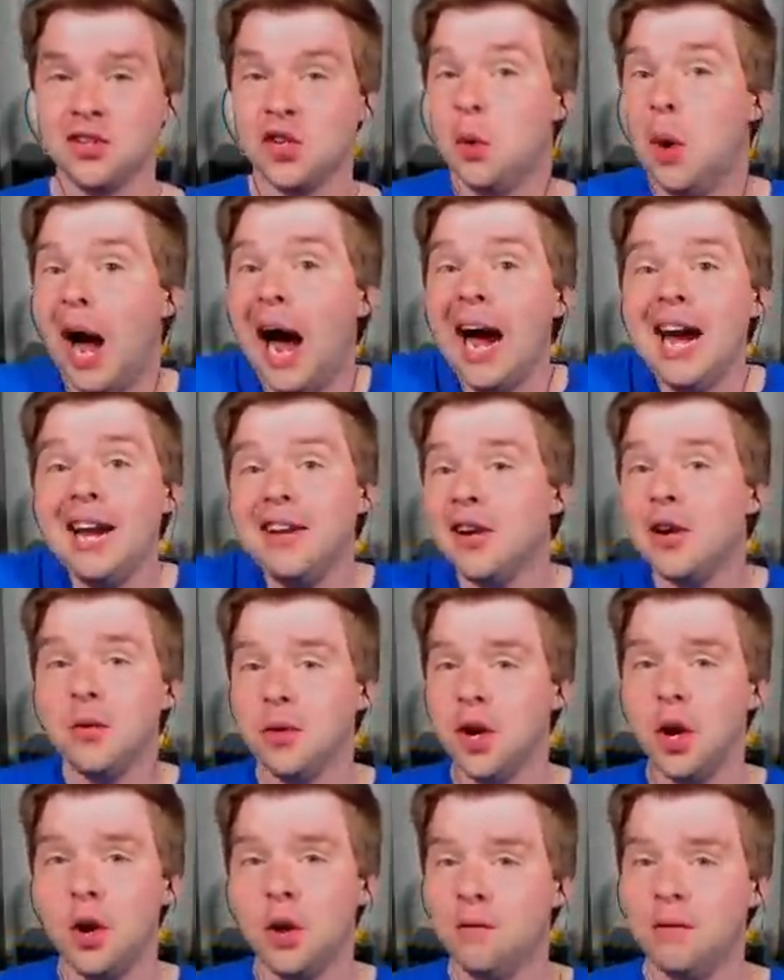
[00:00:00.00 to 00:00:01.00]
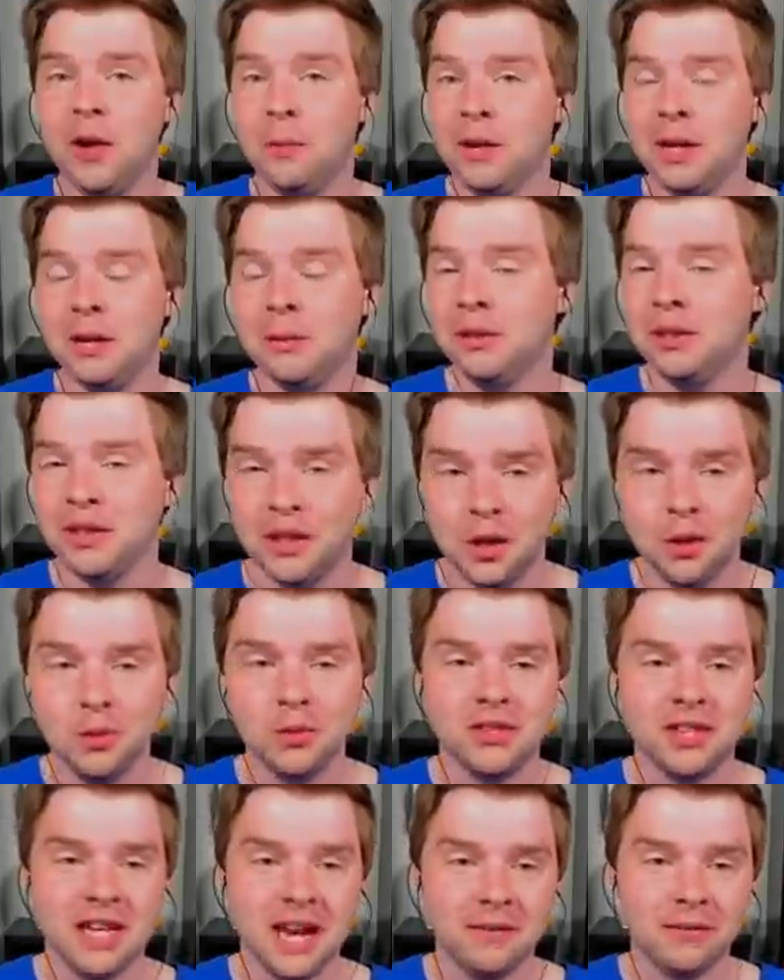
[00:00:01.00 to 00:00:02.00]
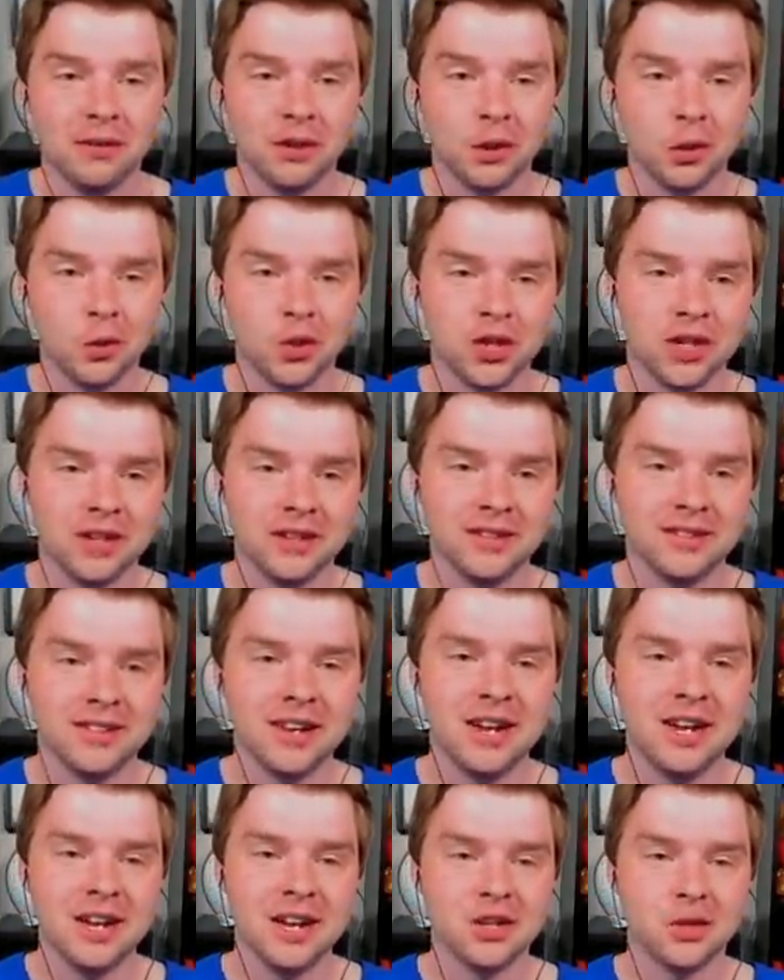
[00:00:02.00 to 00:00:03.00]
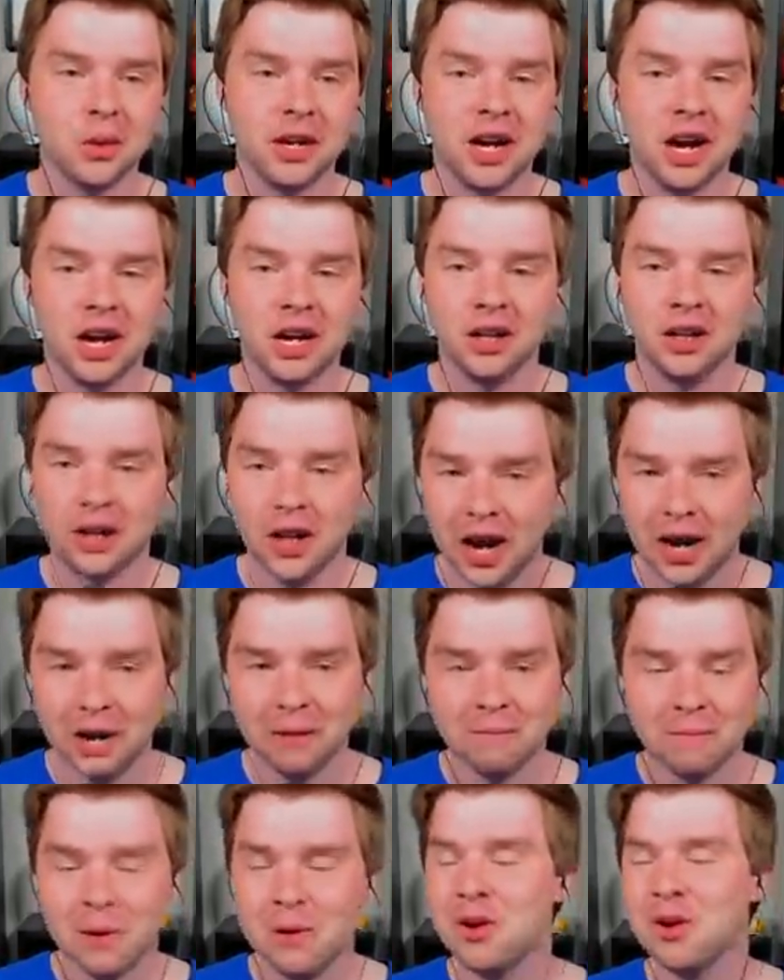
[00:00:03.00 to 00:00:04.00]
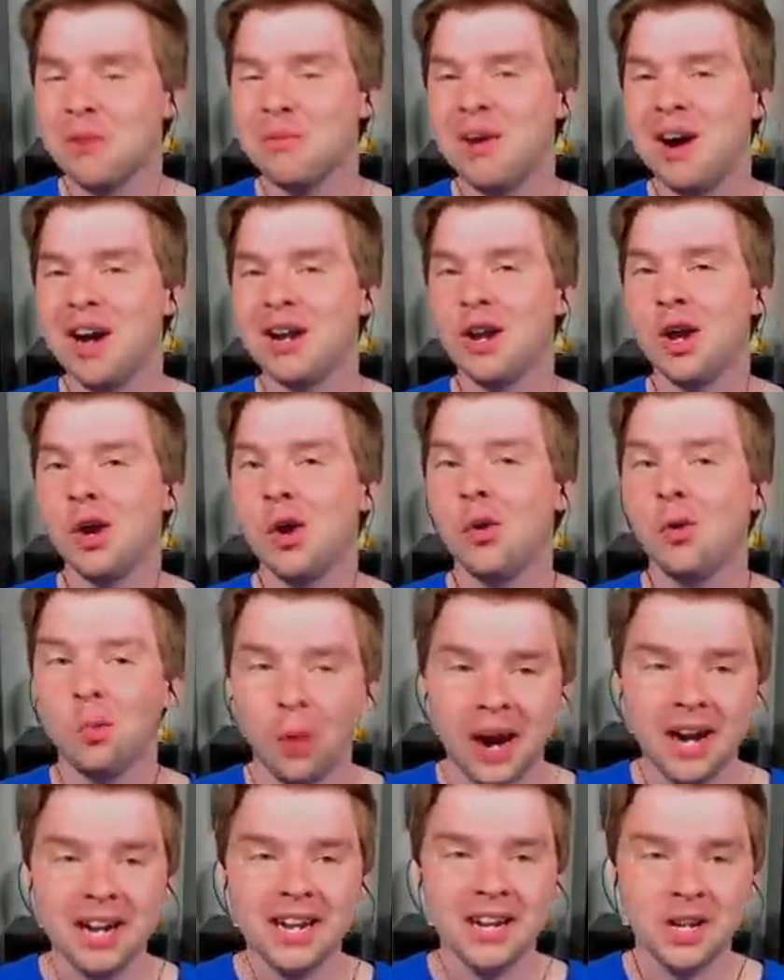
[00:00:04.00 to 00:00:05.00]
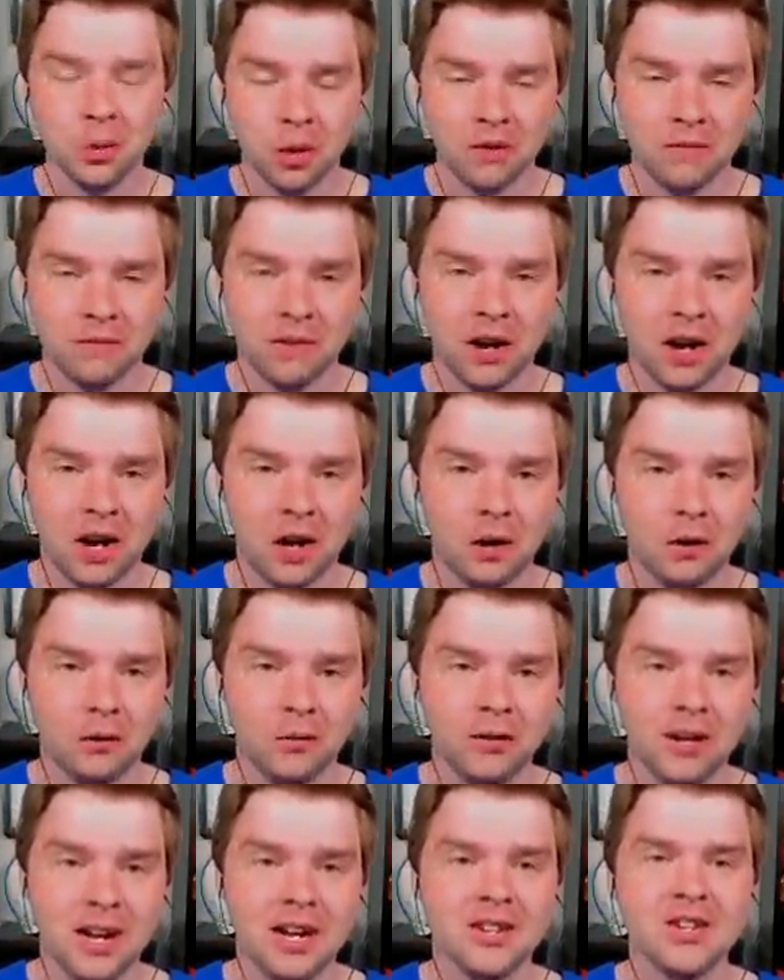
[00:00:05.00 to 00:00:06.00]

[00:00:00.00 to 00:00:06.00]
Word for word: So I don't know if I'll be able to use the evolutions. So I got a lot of Pokemon ready to evolve.